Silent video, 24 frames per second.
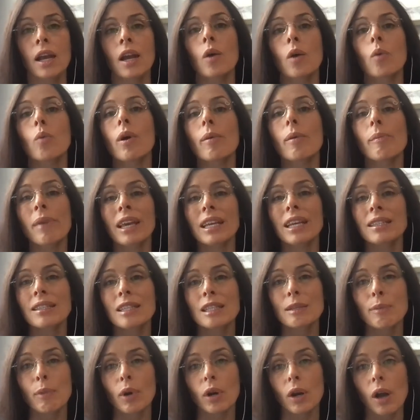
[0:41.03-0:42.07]
What makes
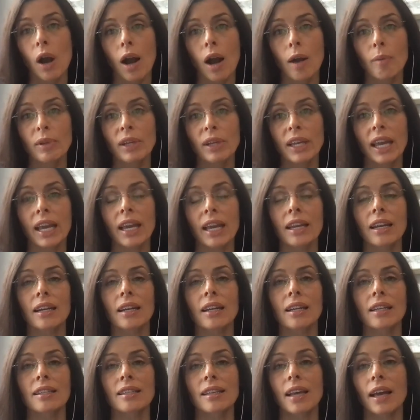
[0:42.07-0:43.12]
this more
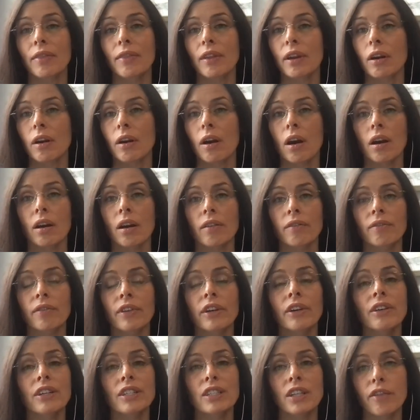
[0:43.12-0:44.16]
complicated is that there are
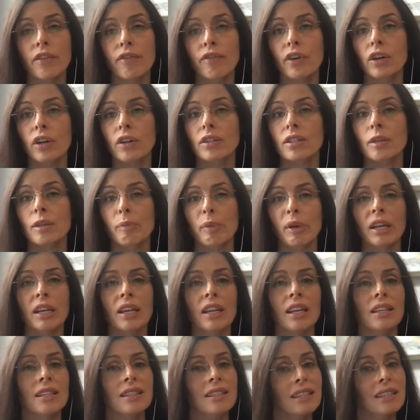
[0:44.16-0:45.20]
very diverse
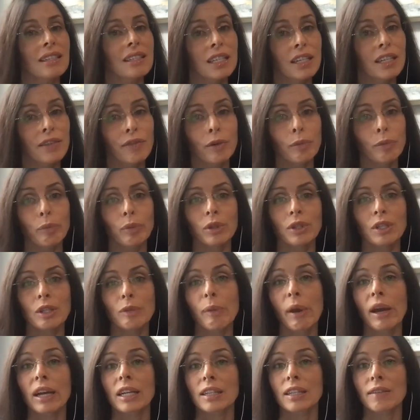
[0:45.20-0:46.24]
opinions and different
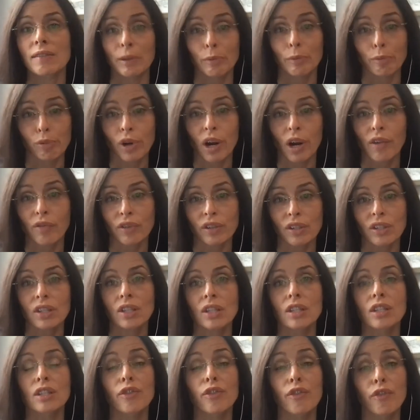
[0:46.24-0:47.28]
perspectives and
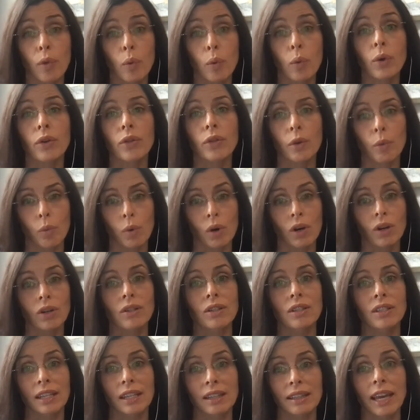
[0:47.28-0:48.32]
preferences for the
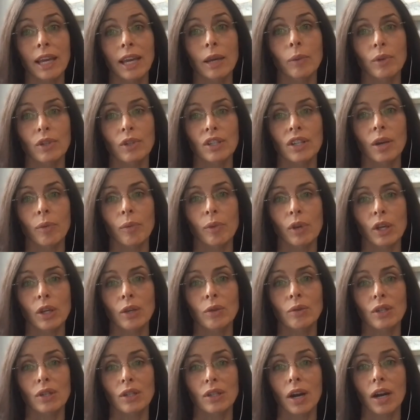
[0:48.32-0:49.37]
words and language that we
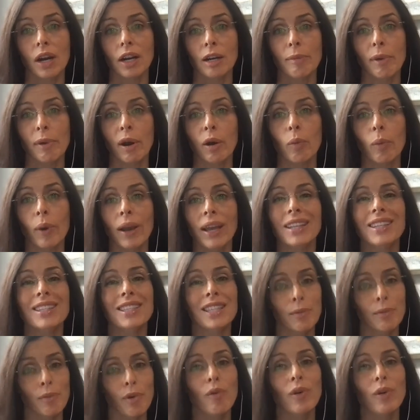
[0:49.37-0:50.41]
use to talk about weight,
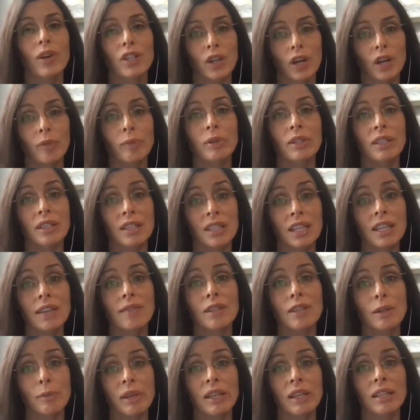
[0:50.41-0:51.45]
some of which are
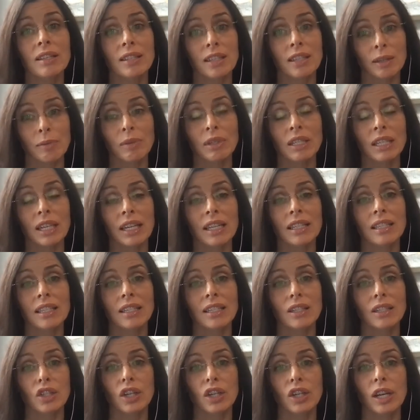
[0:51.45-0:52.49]
perceived to be stigmatizing
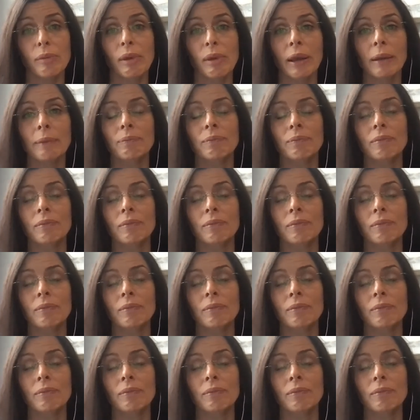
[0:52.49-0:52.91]
and shaming.